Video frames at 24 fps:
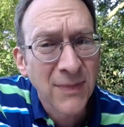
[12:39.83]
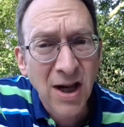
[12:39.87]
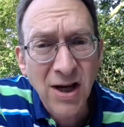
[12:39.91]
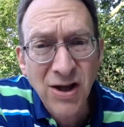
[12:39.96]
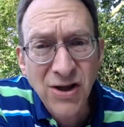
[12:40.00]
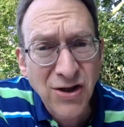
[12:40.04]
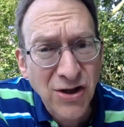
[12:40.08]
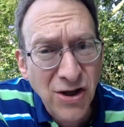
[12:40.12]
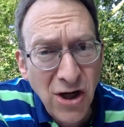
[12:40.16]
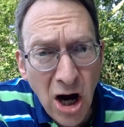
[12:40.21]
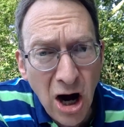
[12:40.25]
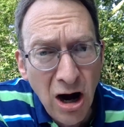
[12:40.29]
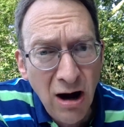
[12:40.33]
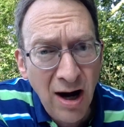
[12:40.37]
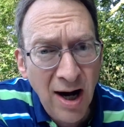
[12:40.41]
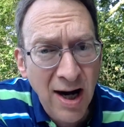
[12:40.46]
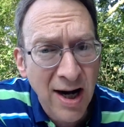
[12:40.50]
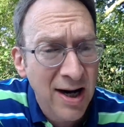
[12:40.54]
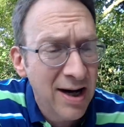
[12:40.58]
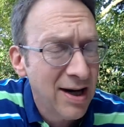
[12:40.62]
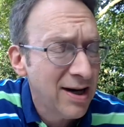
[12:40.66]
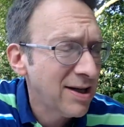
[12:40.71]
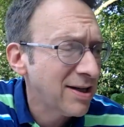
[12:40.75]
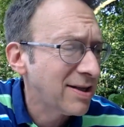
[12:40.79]
"Sorry,"
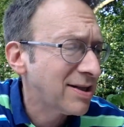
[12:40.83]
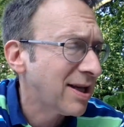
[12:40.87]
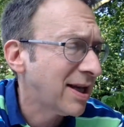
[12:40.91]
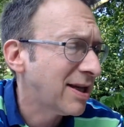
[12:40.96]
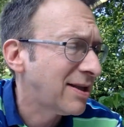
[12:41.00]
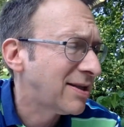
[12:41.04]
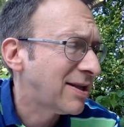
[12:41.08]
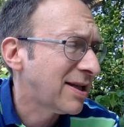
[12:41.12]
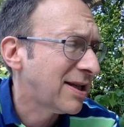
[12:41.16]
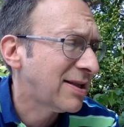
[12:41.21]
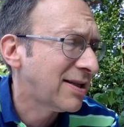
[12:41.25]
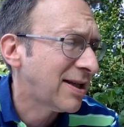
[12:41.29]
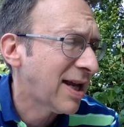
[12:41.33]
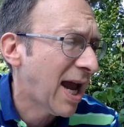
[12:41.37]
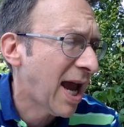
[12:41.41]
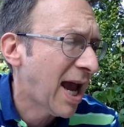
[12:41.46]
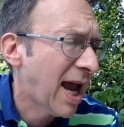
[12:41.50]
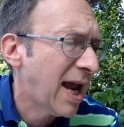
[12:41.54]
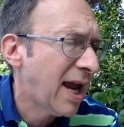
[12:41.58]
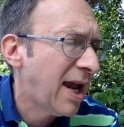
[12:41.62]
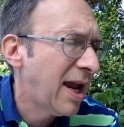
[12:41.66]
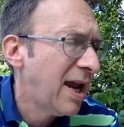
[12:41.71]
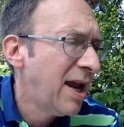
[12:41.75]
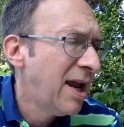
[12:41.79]
said
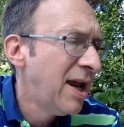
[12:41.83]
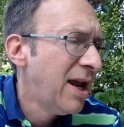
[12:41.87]
Tendai,